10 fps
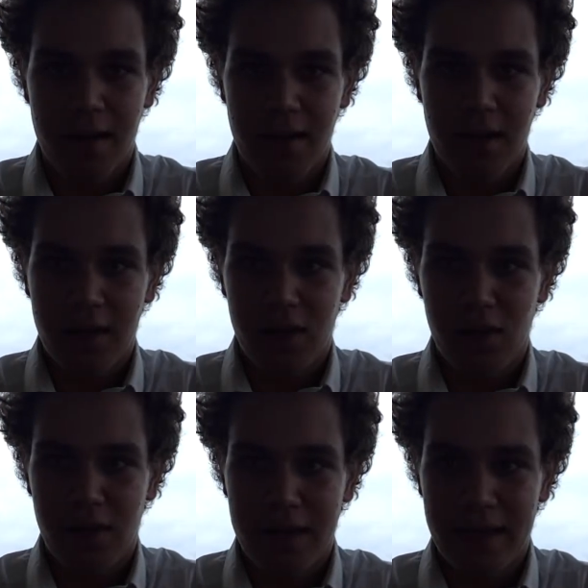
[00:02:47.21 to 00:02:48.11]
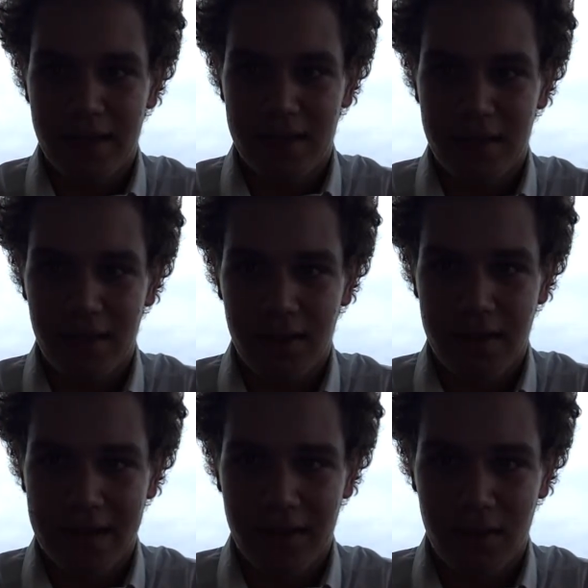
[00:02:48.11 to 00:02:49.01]
Neon tube lights are sealed
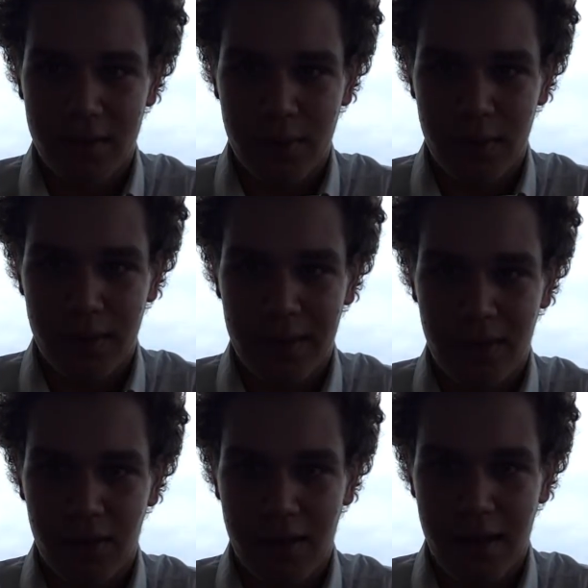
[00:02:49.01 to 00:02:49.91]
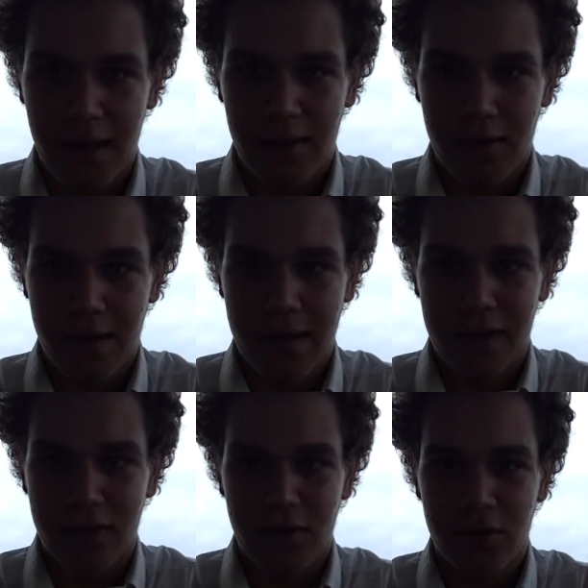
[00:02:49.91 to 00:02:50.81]
glass tubes with a metal
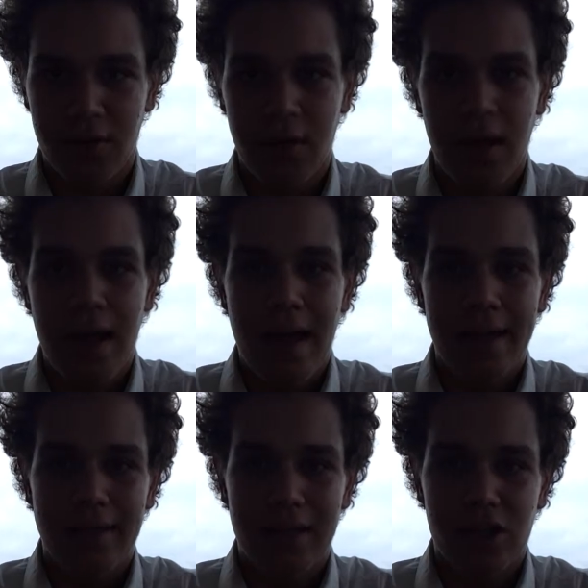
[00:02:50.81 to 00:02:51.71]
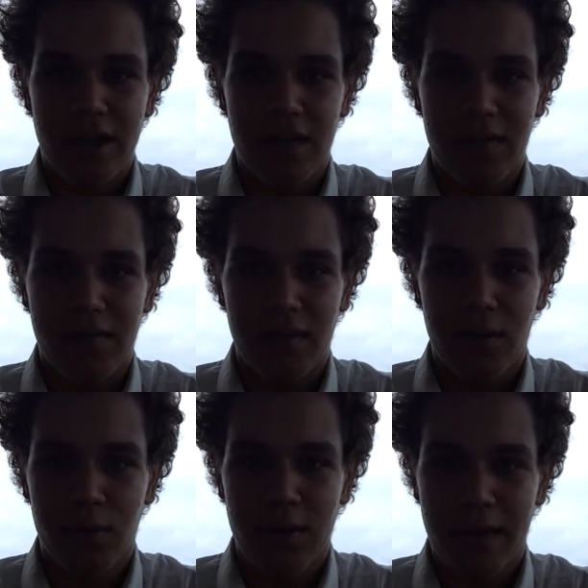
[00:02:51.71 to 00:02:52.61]
electrode at each end,
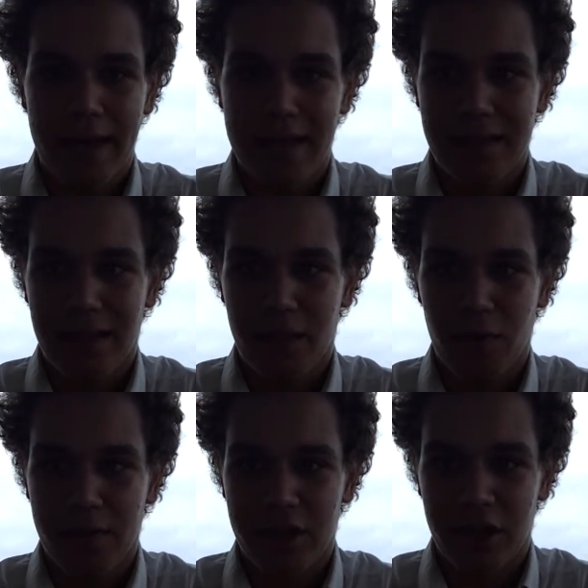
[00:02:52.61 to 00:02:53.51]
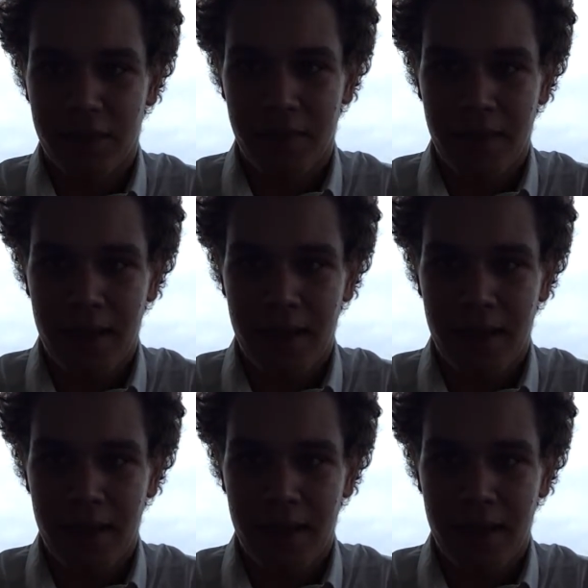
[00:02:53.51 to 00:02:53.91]
filled with the gas at low pressure.